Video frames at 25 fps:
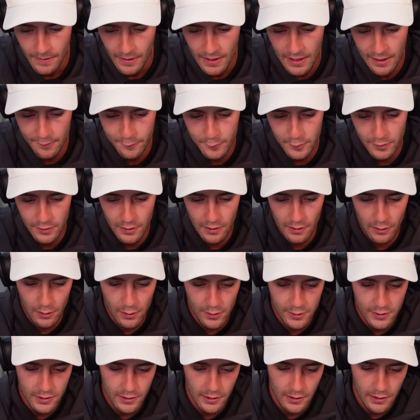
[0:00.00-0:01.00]
after the
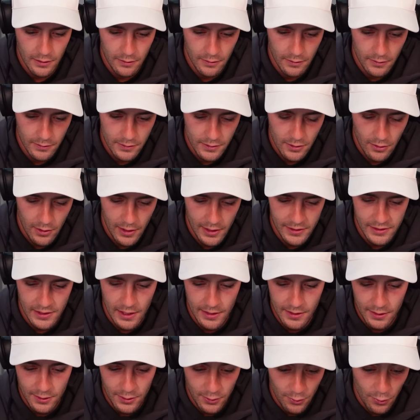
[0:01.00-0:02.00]
loss that the Tigers
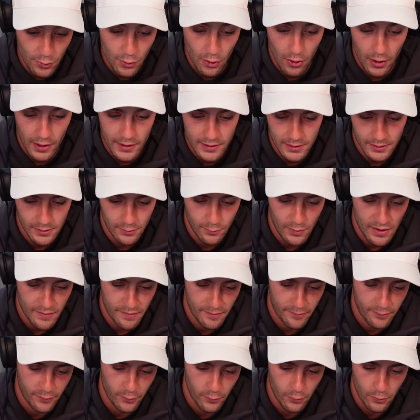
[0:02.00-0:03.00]
had to you guys the week
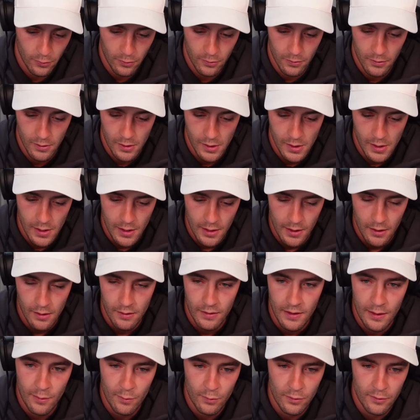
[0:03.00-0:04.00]
before,
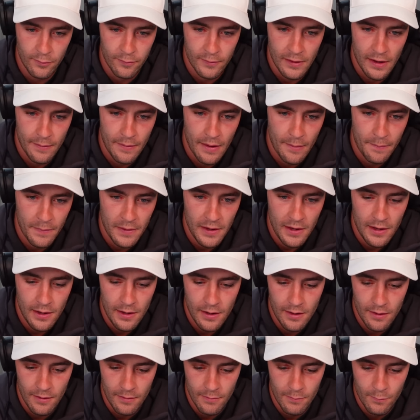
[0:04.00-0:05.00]
they would have come up
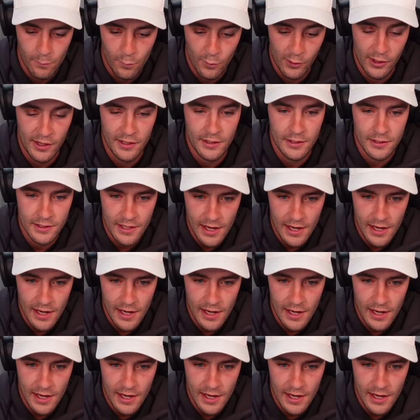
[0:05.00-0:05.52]
here wanting